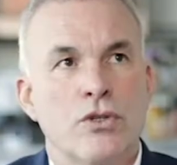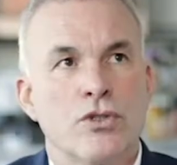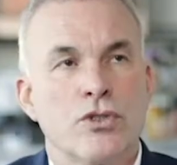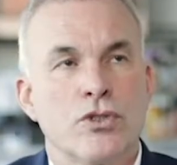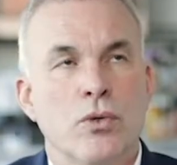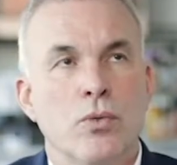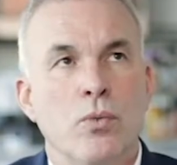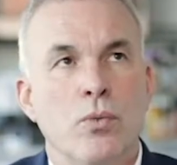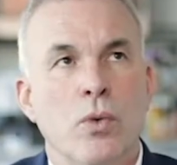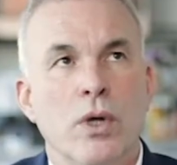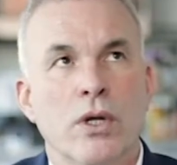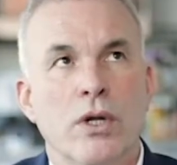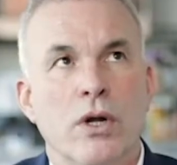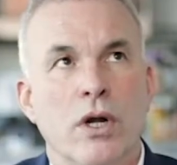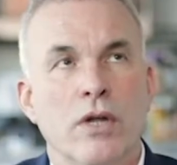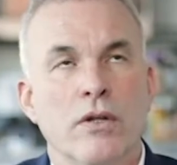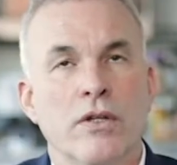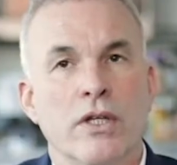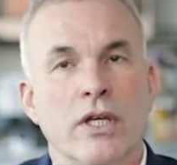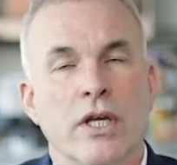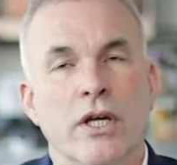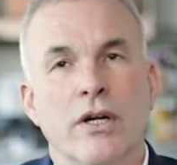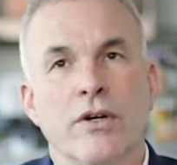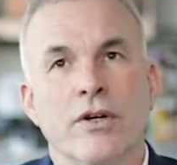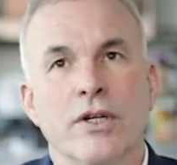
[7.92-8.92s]
So what are
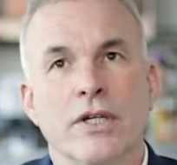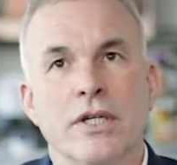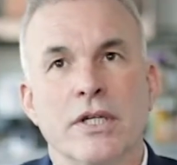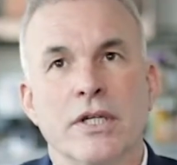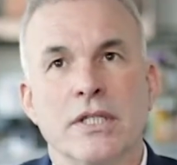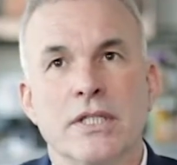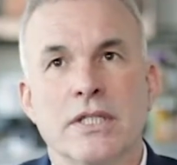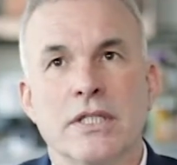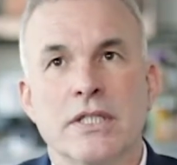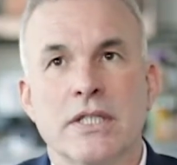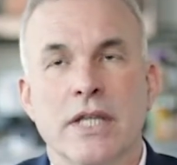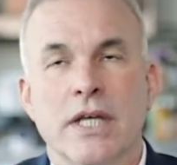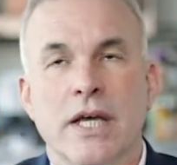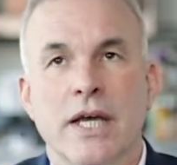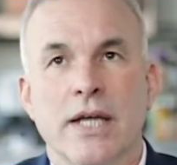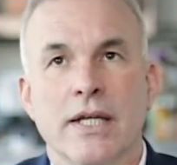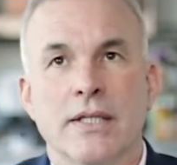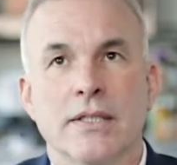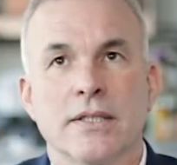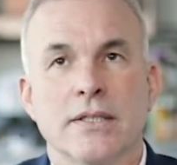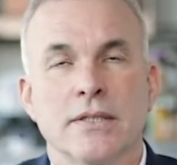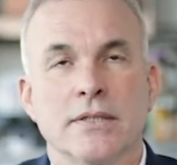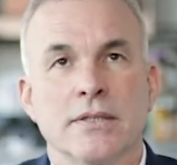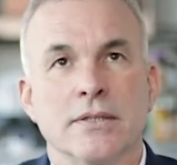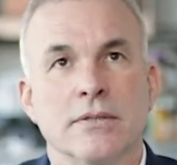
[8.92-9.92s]
the areas
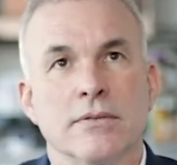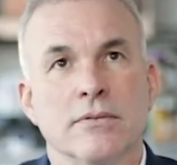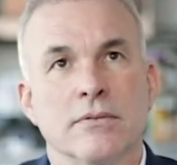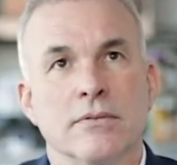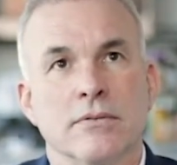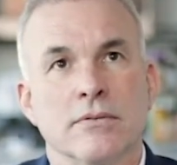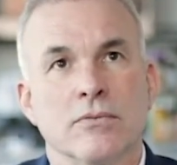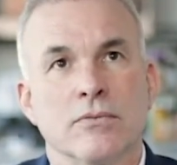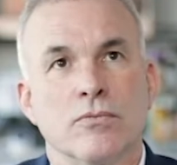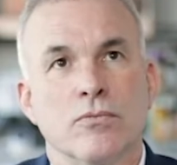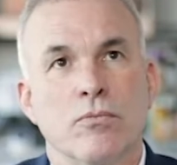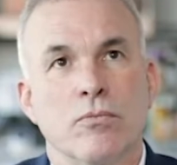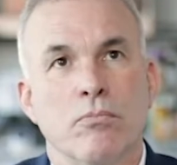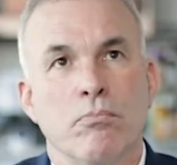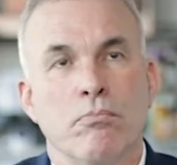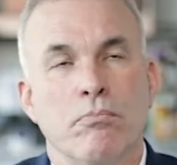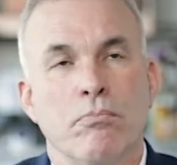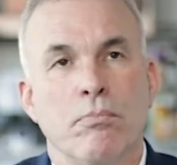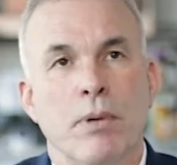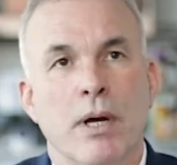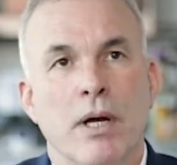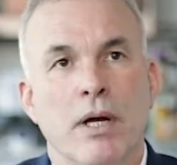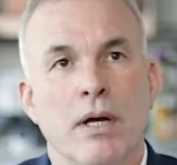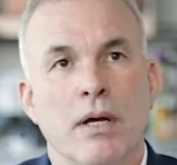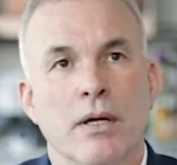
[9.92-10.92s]
that
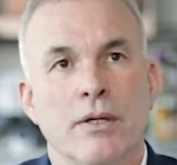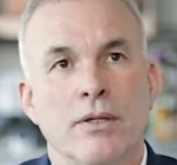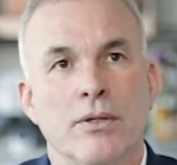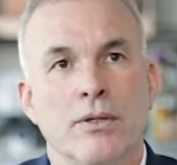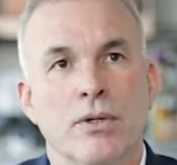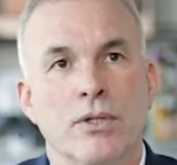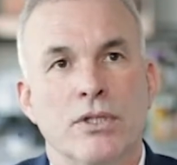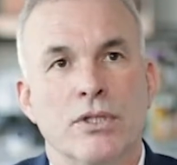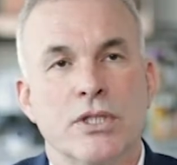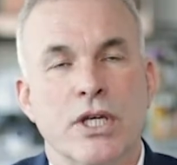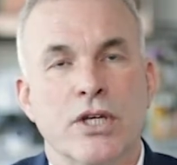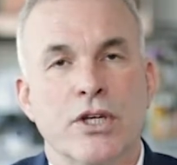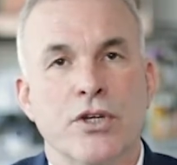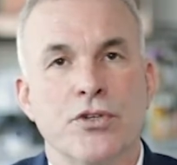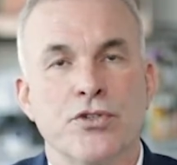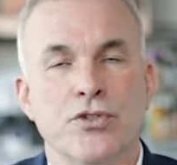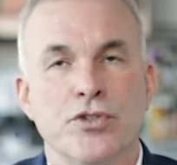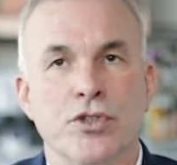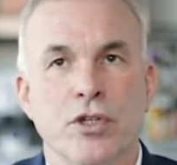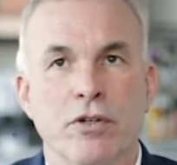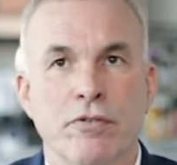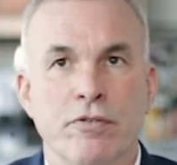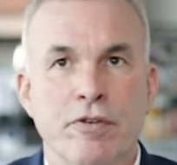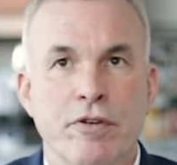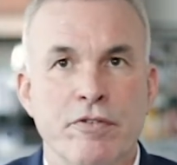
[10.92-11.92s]
you could say
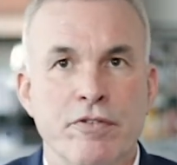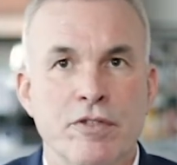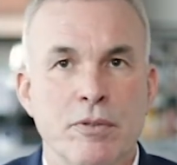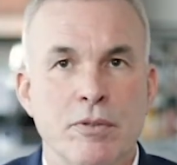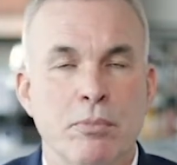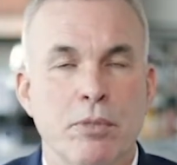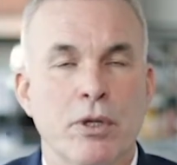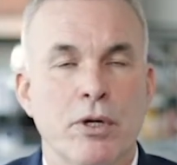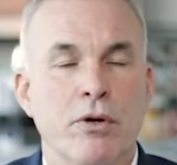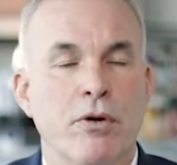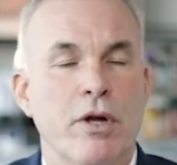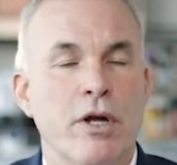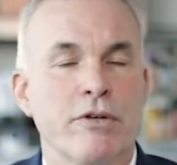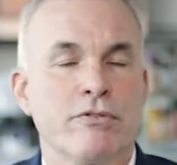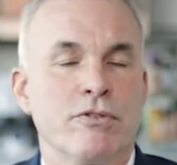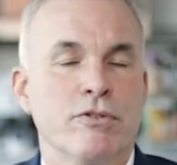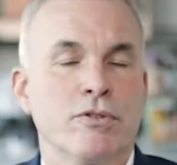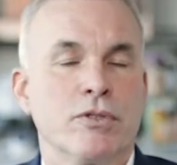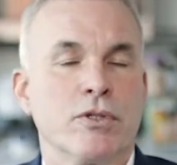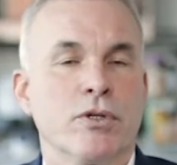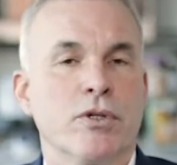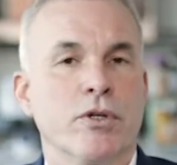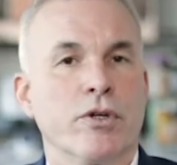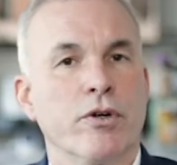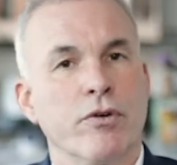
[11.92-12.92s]
conservatives and
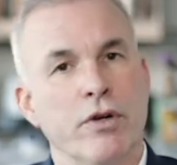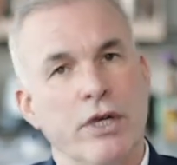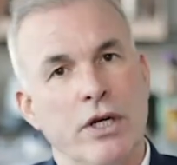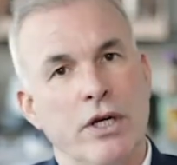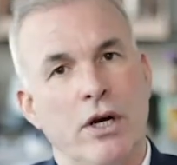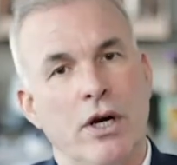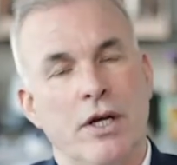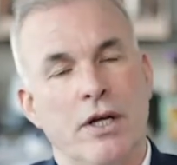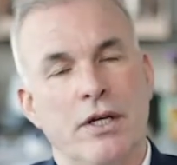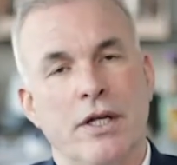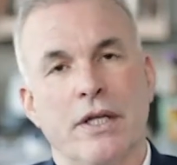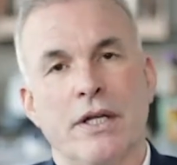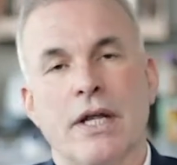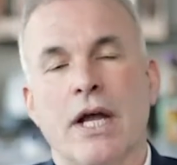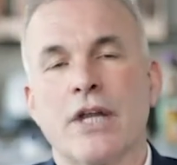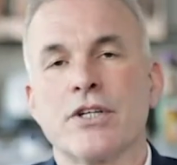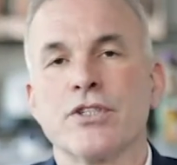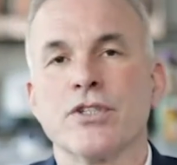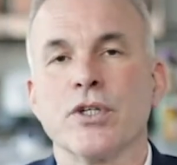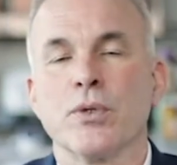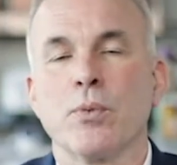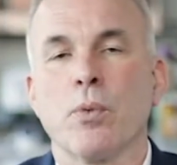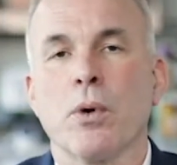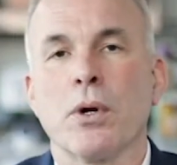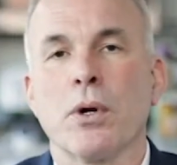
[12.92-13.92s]
progressives could agree on and
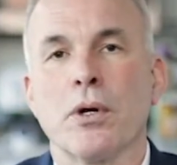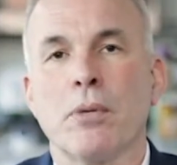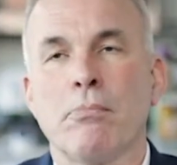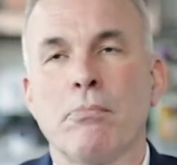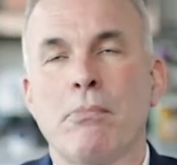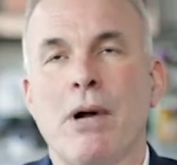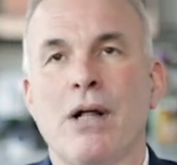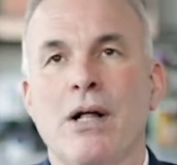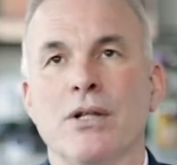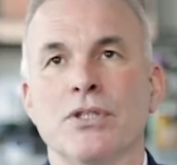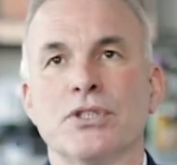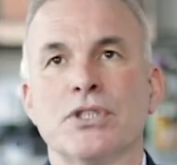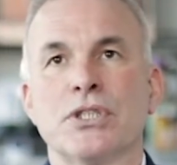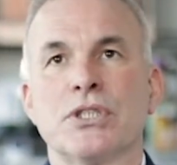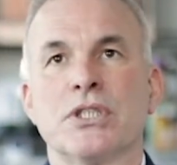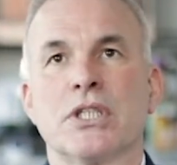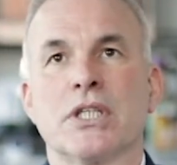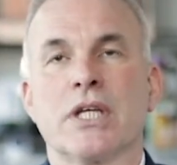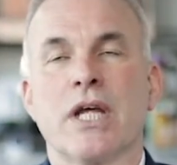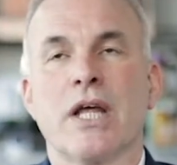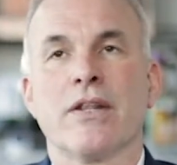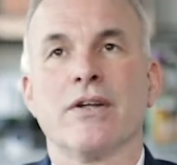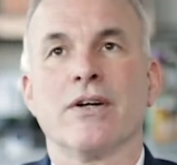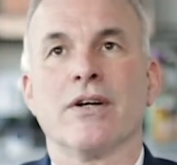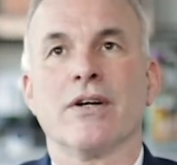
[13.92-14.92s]
actually work on policies
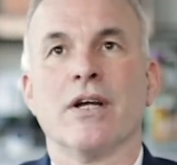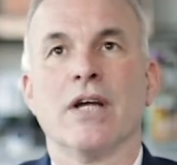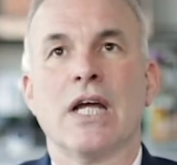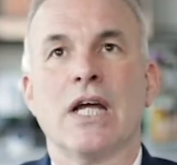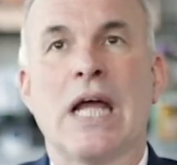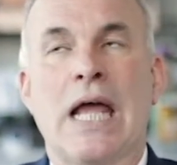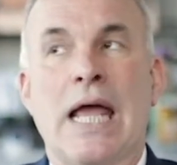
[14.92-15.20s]
together?